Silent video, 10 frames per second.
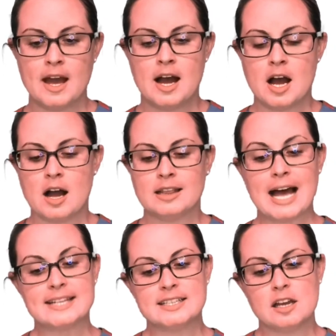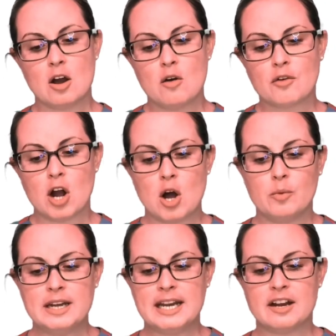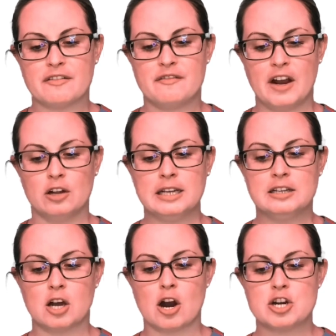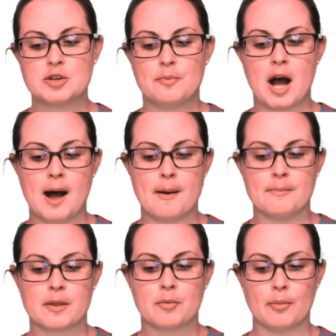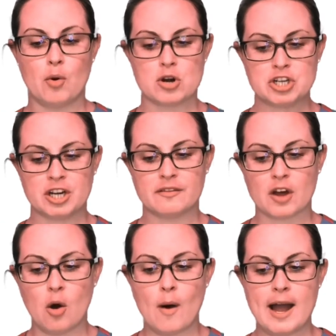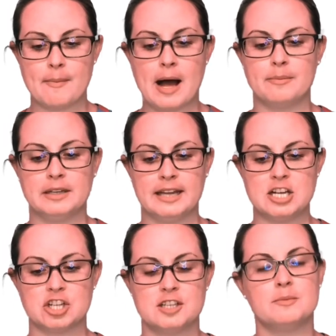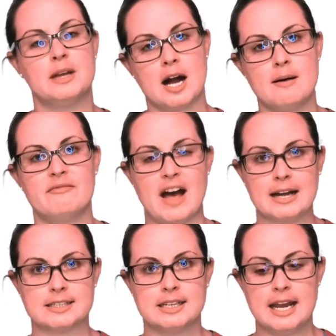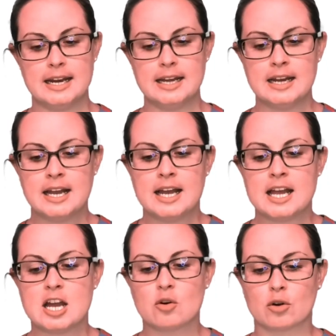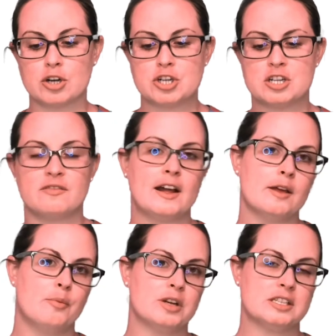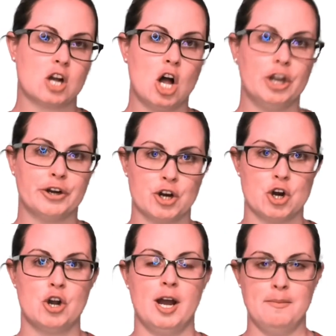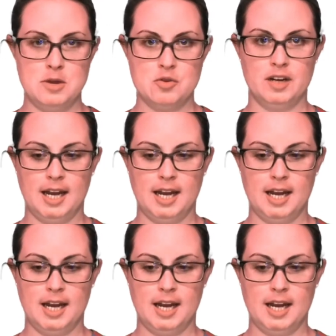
Lastly, overall, we need a fairly large proportion of the Hawaii population to become vaccinated in order to develop what is called herd immunity.